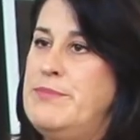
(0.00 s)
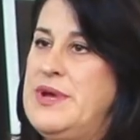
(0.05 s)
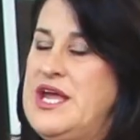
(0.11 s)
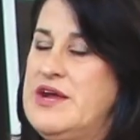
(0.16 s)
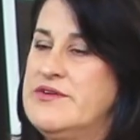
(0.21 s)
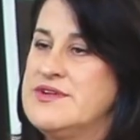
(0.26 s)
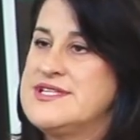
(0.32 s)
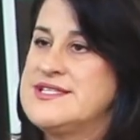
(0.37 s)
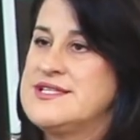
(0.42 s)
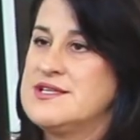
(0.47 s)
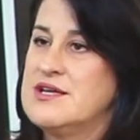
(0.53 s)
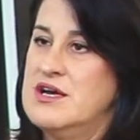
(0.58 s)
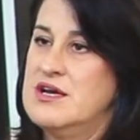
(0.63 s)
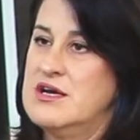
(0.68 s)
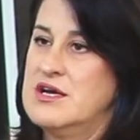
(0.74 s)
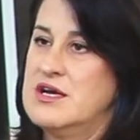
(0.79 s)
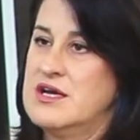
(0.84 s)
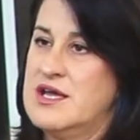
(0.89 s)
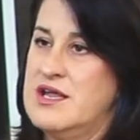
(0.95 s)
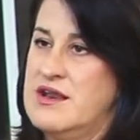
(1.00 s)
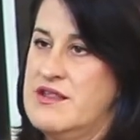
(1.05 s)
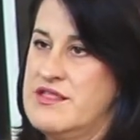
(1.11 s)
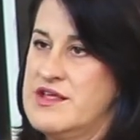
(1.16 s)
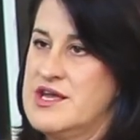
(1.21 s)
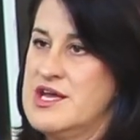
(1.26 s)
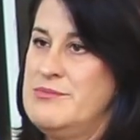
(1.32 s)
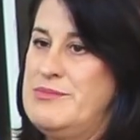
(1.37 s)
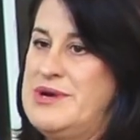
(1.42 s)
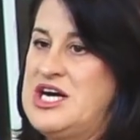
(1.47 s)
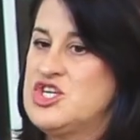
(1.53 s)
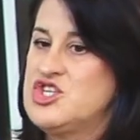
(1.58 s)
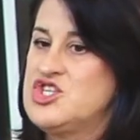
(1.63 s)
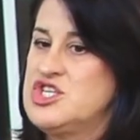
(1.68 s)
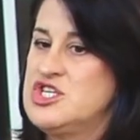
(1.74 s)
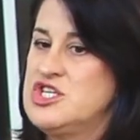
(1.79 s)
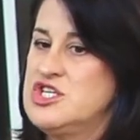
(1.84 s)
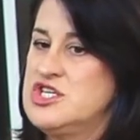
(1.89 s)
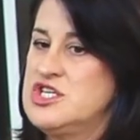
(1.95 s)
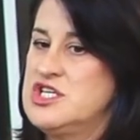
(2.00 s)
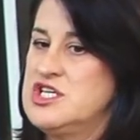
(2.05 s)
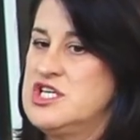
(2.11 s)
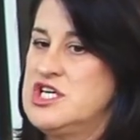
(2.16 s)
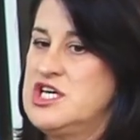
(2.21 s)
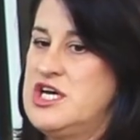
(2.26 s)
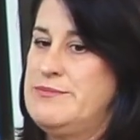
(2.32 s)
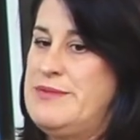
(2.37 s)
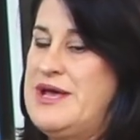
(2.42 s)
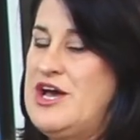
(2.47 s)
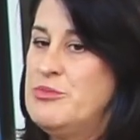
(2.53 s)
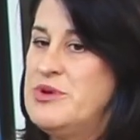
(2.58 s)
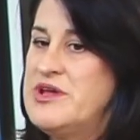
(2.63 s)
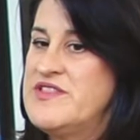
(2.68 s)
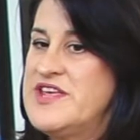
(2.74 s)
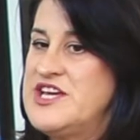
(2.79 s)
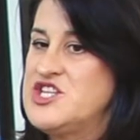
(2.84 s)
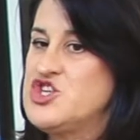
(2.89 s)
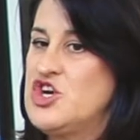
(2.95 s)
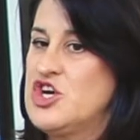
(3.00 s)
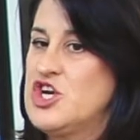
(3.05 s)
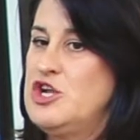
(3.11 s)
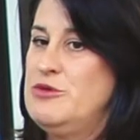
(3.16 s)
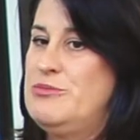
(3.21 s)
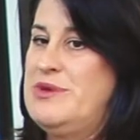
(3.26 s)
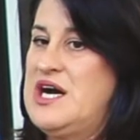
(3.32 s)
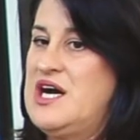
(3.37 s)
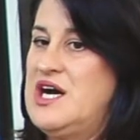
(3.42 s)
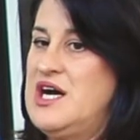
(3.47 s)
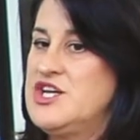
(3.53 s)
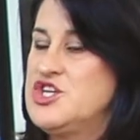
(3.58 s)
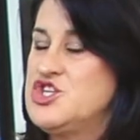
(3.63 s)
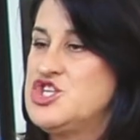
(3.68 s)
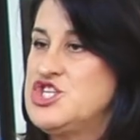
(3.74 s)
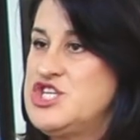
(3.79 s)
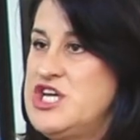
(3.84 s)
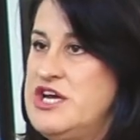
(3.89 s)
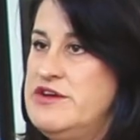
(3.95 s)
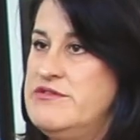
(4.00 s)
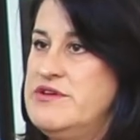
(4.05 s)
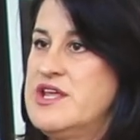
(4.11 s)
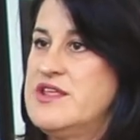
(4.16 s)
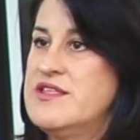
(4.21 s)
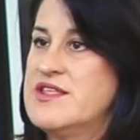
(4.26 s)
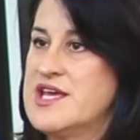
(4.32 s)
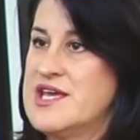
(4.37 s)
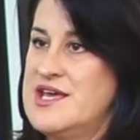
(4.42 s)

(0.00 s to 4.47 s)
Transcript: parents can think about helping their toddler by sharing the